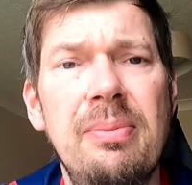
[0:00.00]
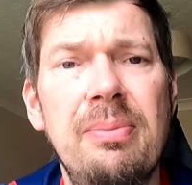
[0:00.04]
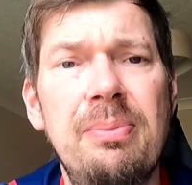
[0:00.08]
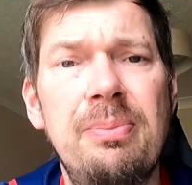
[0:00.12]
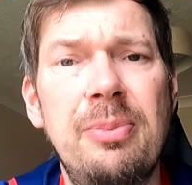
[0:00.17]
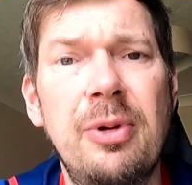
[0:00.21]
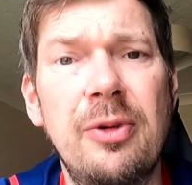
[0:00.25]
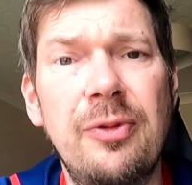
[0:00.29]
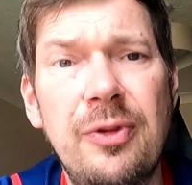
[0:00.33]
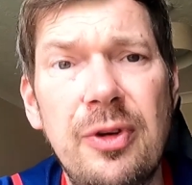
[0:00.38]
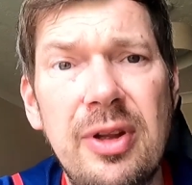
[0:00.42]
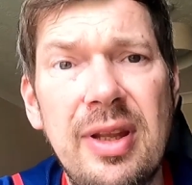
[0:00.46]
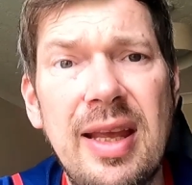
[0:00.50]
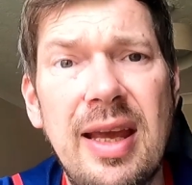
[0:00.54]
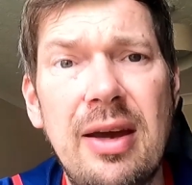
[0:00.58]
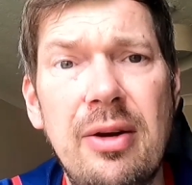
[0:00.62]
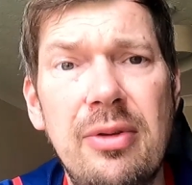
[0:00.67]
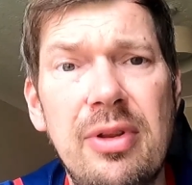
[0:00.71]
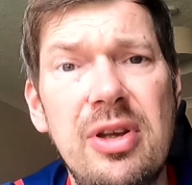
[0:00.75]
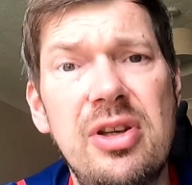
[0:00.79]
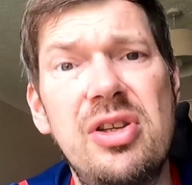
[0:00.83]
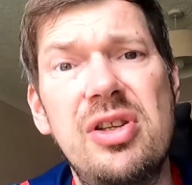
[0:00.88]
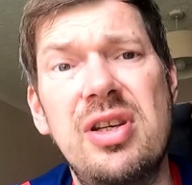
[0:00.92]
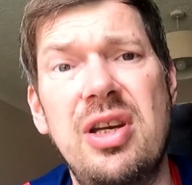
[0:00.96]
But for now,
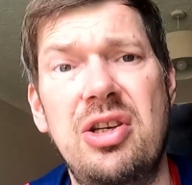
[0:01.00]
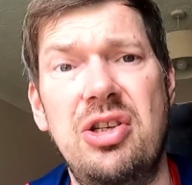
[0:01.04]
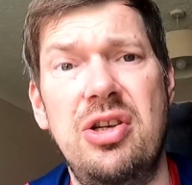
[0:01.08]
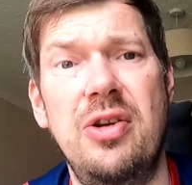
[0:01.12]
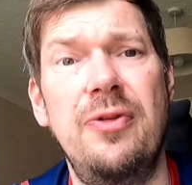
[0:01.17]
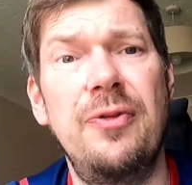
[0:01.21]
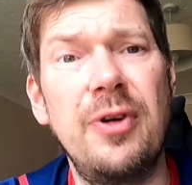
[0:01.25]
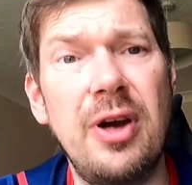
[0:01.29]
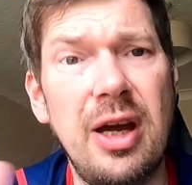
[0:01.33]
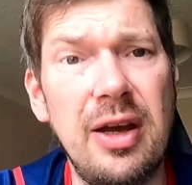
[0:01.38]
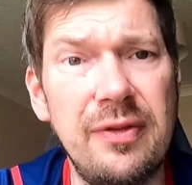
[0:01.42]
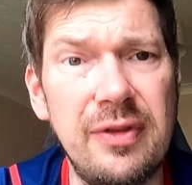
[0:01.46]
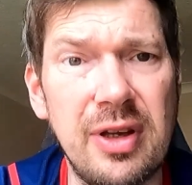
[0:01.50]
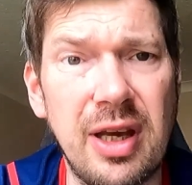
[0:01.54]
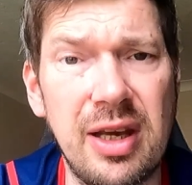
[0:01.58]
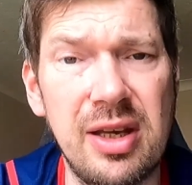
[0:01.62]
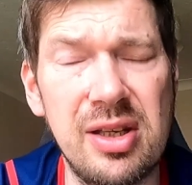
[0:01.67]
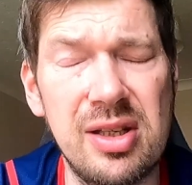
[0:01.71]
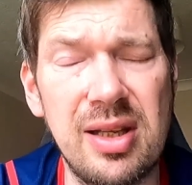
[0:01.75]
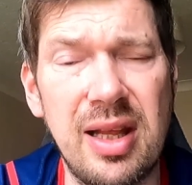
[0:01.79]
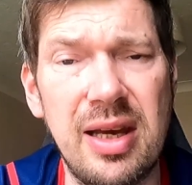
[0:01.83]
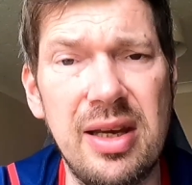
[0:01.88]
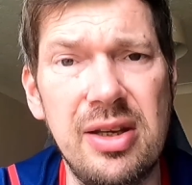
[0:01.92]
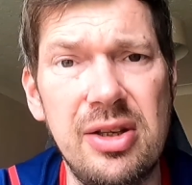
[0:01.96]
this is actually 5
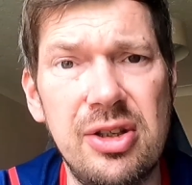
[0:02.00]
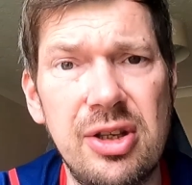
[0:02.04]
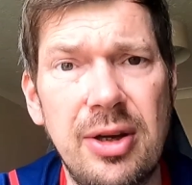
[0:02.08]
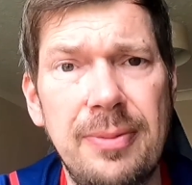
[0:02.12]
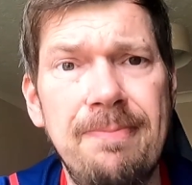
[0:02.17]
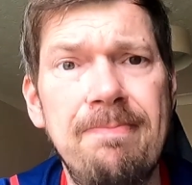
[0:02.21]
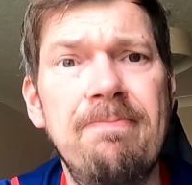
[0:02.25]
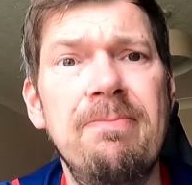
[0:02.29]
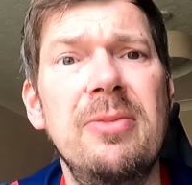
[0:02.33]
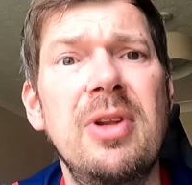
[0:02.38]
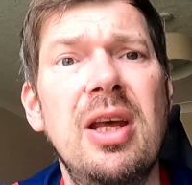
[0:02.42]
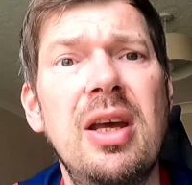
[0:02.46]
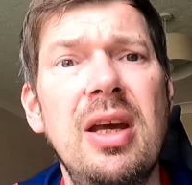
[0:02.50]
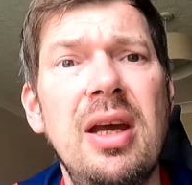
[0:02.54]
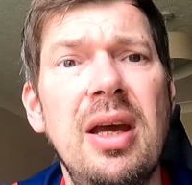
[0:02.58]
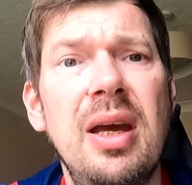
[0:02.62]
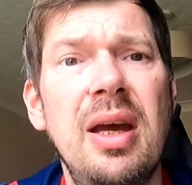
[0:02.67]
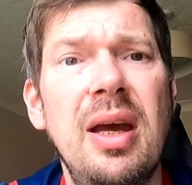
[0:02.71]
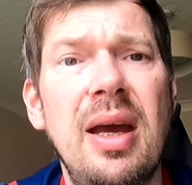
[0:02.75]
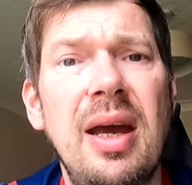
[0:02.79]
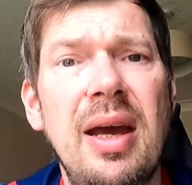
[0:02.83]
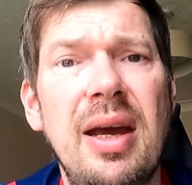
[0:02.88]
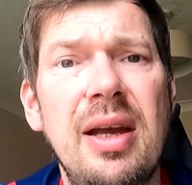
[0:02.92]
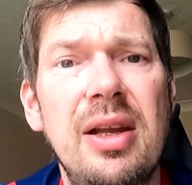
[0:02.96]
days later,
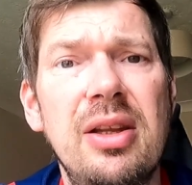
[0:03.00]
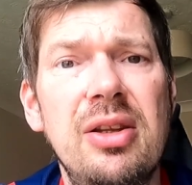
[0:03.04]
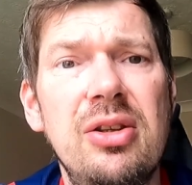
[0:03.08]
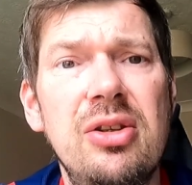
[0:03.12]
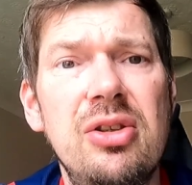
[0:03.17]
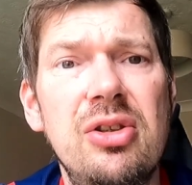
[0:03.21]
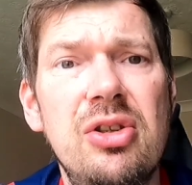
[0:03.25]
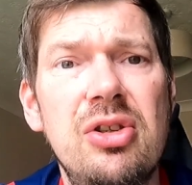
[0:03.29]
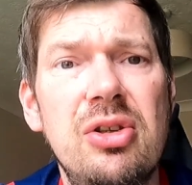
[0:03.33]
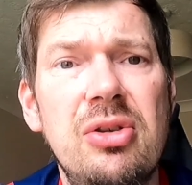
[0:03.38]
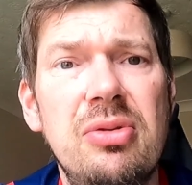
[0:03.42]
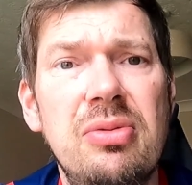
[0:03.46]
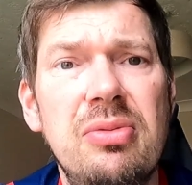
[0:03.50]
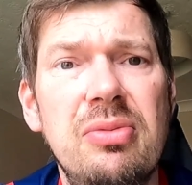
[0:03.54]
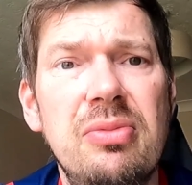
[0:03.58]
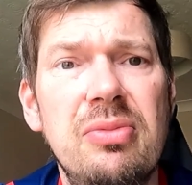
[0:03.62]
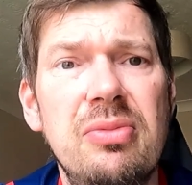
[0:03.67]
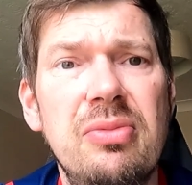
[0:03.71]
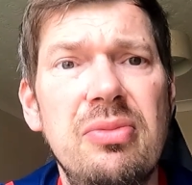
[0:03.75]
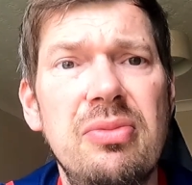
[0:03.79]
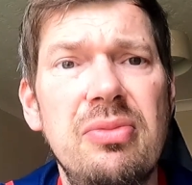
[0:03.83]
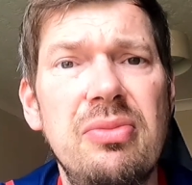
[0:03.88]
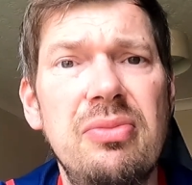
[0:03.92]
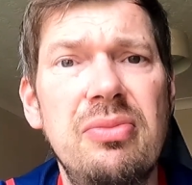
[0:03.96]
and
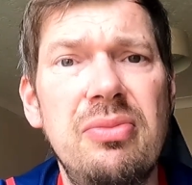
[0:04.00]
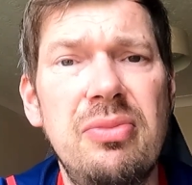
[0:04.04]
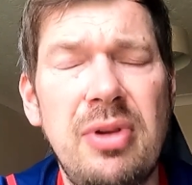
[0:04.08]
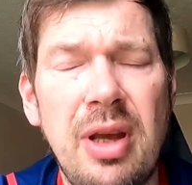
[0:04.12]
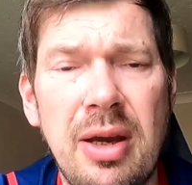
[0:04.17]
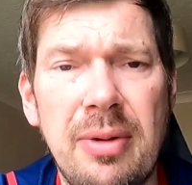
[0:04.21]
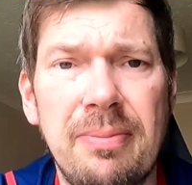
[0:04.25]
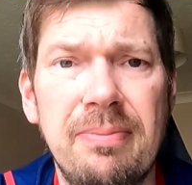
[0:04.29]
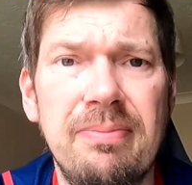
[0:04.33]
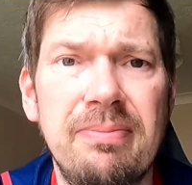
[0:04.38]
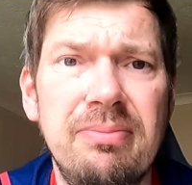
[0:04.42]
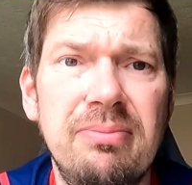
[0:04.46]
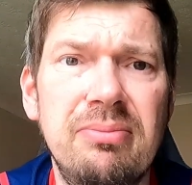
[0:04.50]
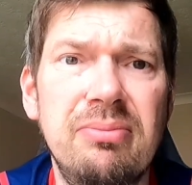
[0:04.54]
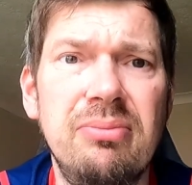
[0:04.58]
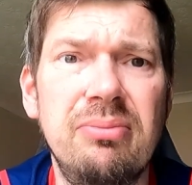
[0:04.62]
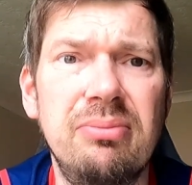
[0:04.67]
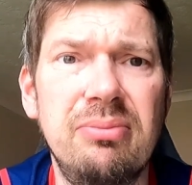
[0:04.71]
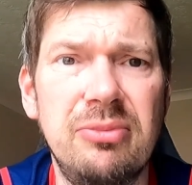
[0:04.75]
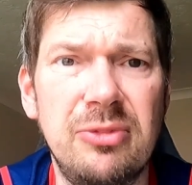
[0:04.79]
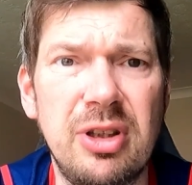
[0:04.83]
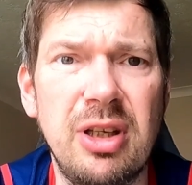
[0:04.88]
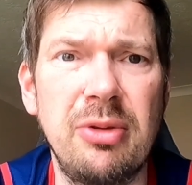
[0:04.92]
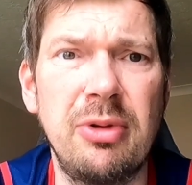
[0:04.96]
yeah,
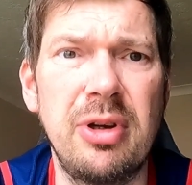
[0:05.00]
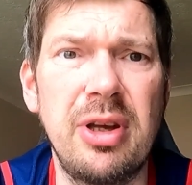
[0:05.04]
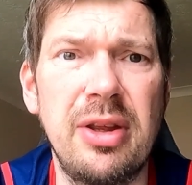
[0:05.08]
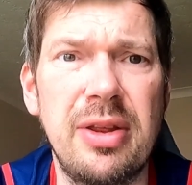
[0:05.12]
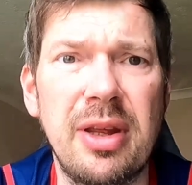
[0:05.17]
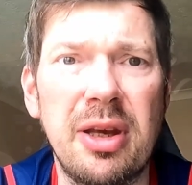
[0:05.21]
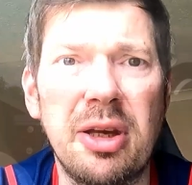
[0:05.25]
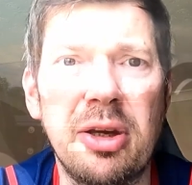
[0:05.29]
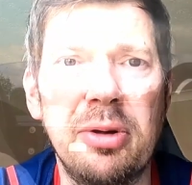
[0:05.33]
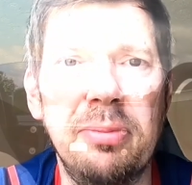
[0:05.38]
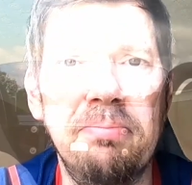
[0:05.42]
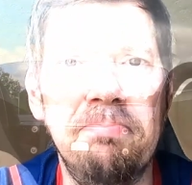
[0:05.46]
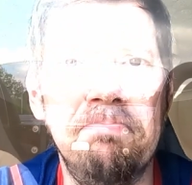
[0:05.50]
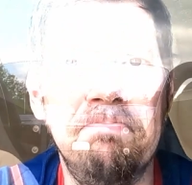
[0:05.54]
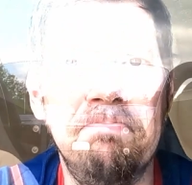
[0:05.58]
see what you think.